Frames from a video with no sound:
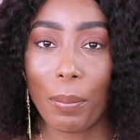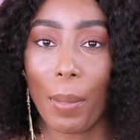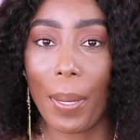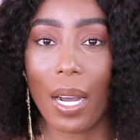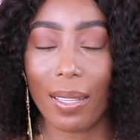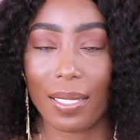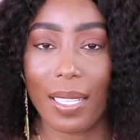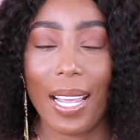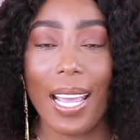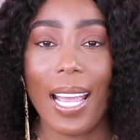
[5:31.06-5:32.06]
from the box.
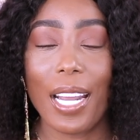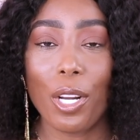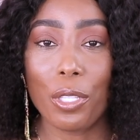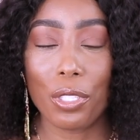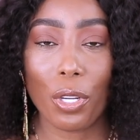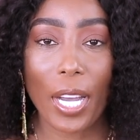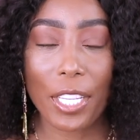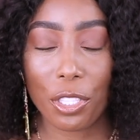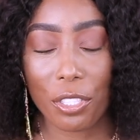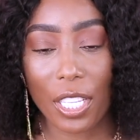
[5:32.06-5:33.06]
And also I
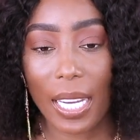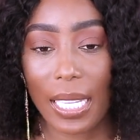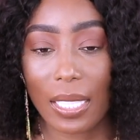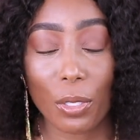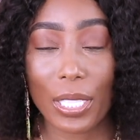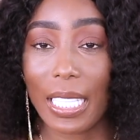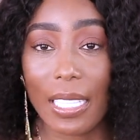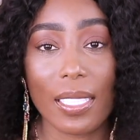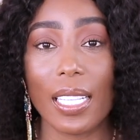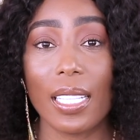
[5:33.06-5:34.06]
showed you guys how
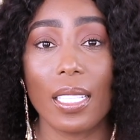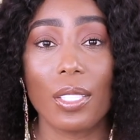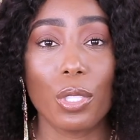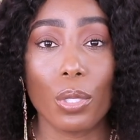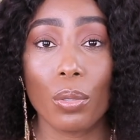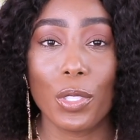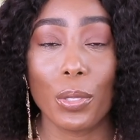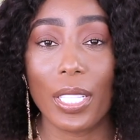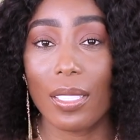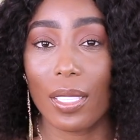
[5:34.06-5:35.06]
easy it is to, to
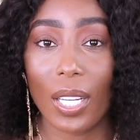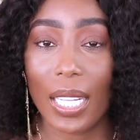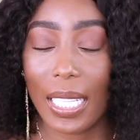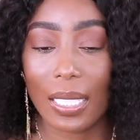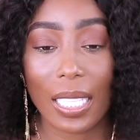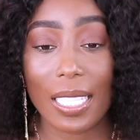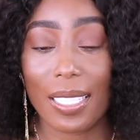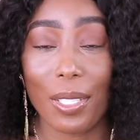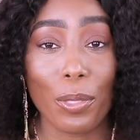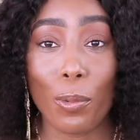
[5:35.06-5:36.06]
install it
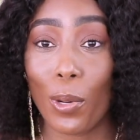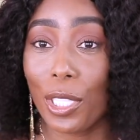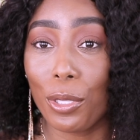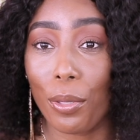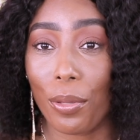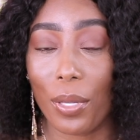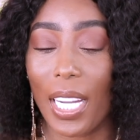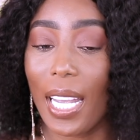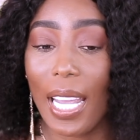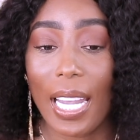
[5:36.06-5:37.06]
is one, two,
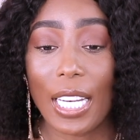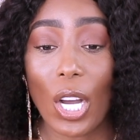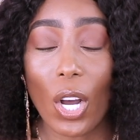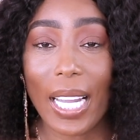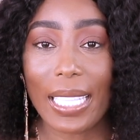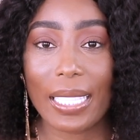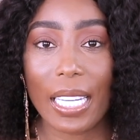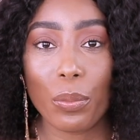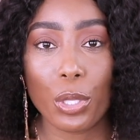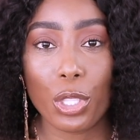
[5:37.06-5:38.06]
three. Now all I
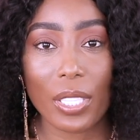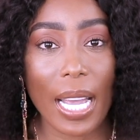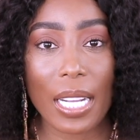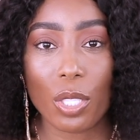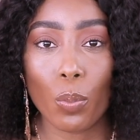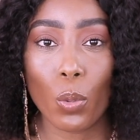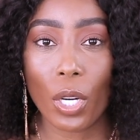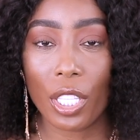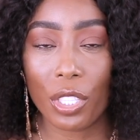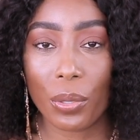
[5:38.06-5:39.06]
did was just add some
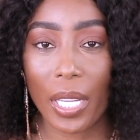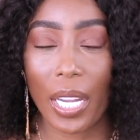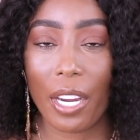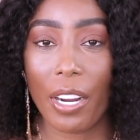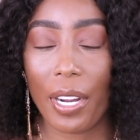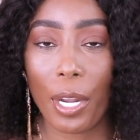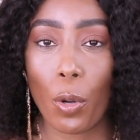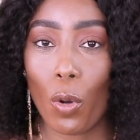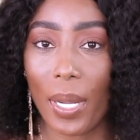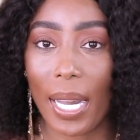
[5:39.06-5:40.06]
water to the hair and I
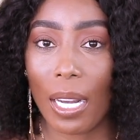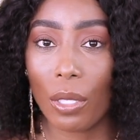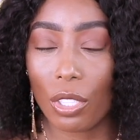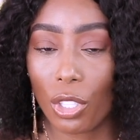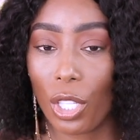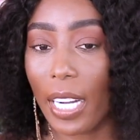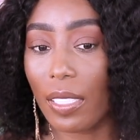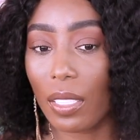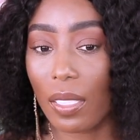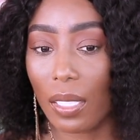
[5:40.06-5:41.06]
comb it out so you
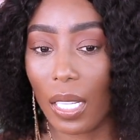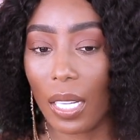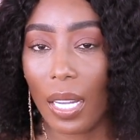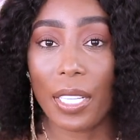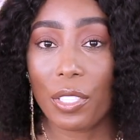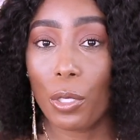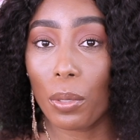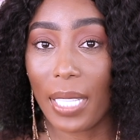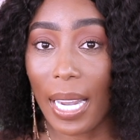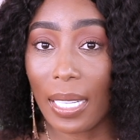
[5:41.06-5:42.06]
guys could see there's no
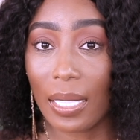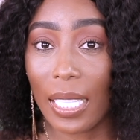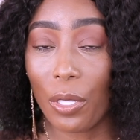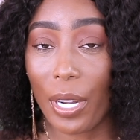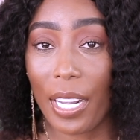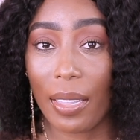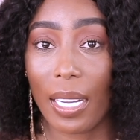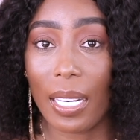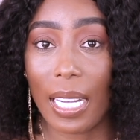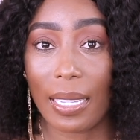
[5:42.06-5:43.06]
tangling or
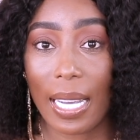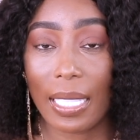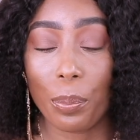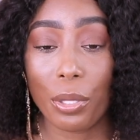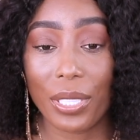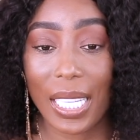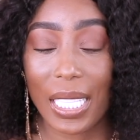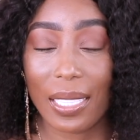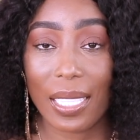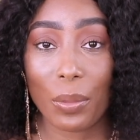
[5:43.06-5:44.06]
anything like that
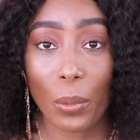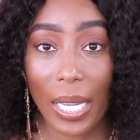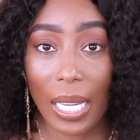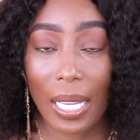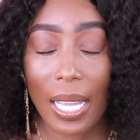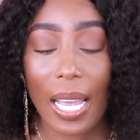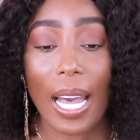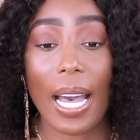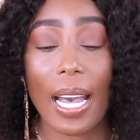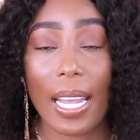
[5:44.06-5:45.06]
pertaining this wig.
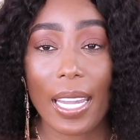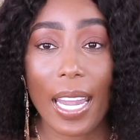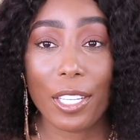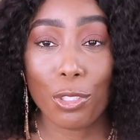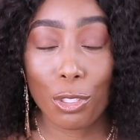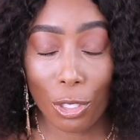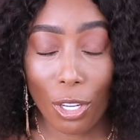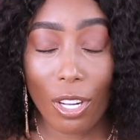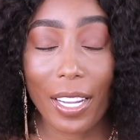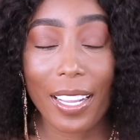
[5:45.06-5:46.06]
I
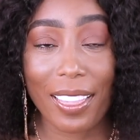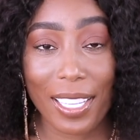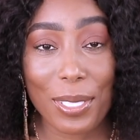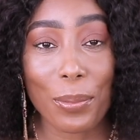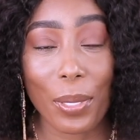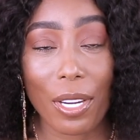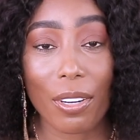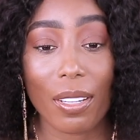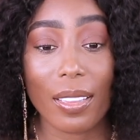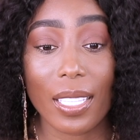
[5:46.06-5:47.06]
enjoy this wig
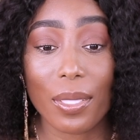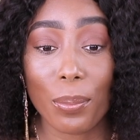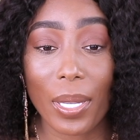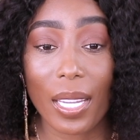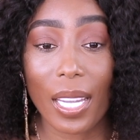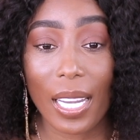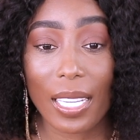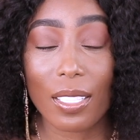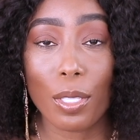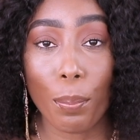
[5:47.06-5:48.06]
girl. This wig
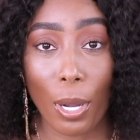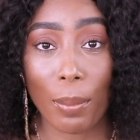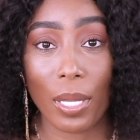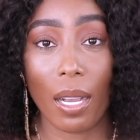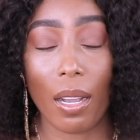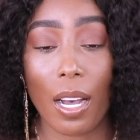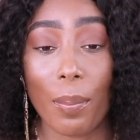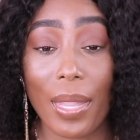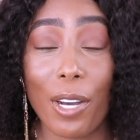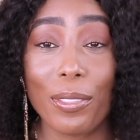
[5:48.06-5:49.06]
is the
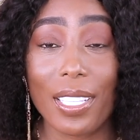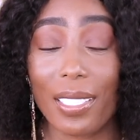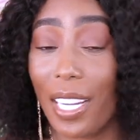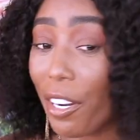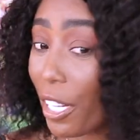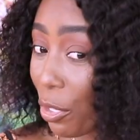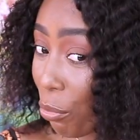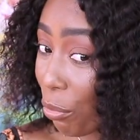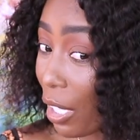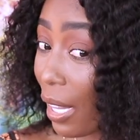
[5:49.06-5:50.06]
bomb.com. Now this hair is
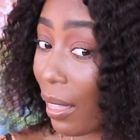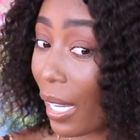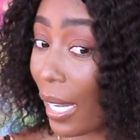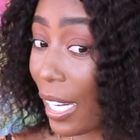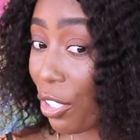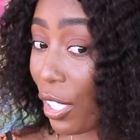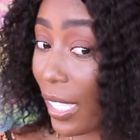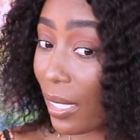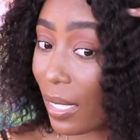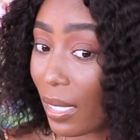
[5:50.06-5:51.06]
really thick as you
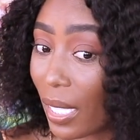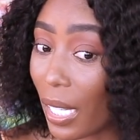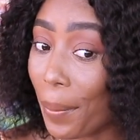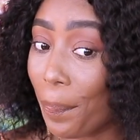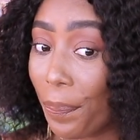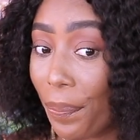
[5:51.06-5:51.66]
guys could see.